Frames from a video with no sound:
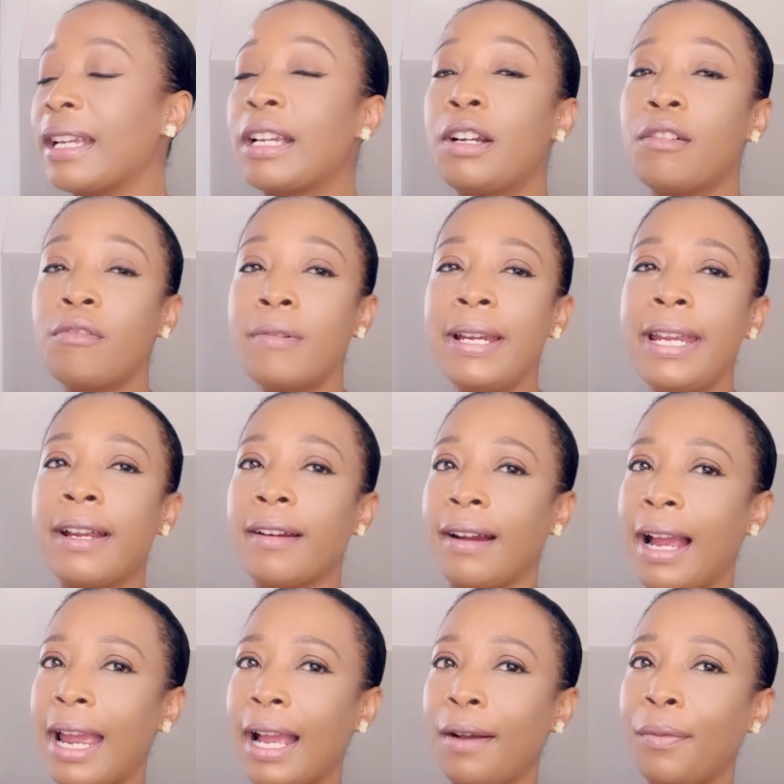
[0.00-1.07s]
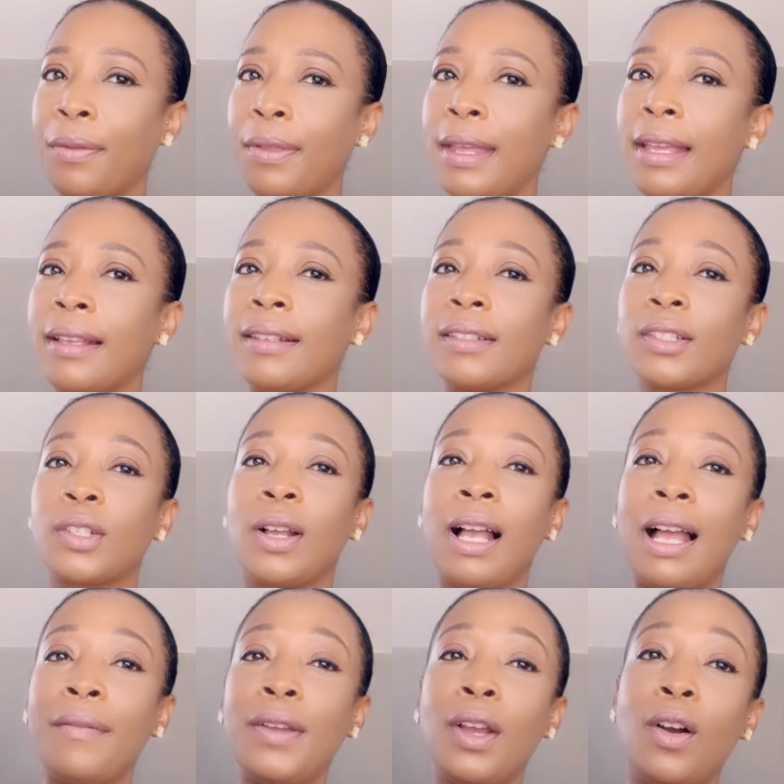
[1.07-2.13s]
Career, I have things. So I
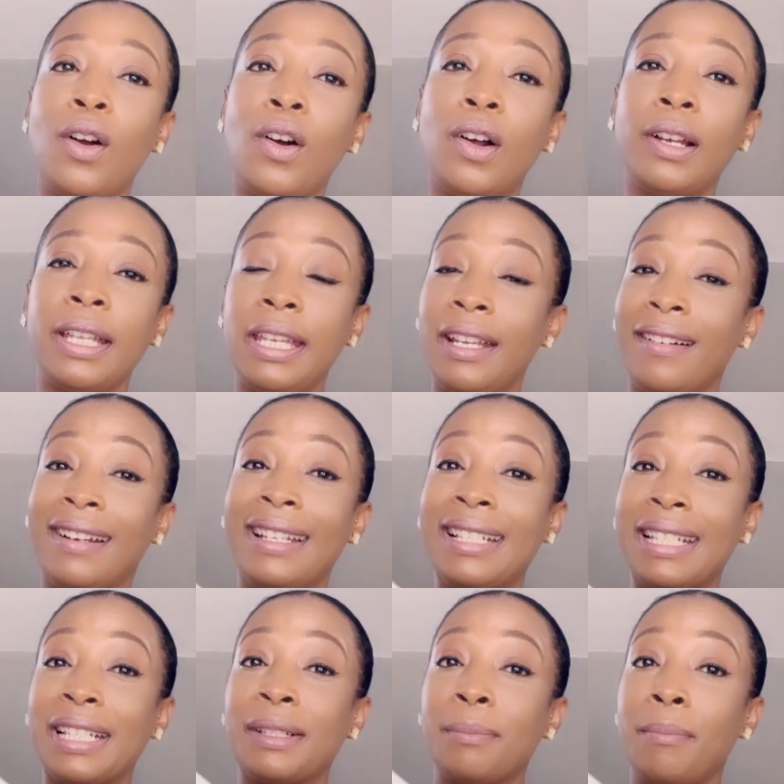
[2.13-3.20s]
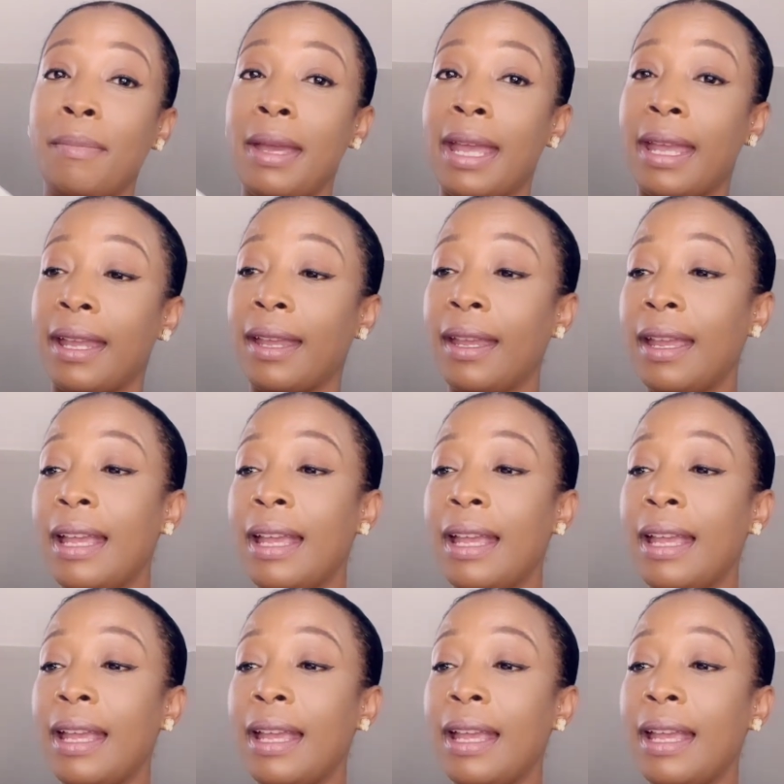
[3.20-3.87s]
have it all here. And this is May.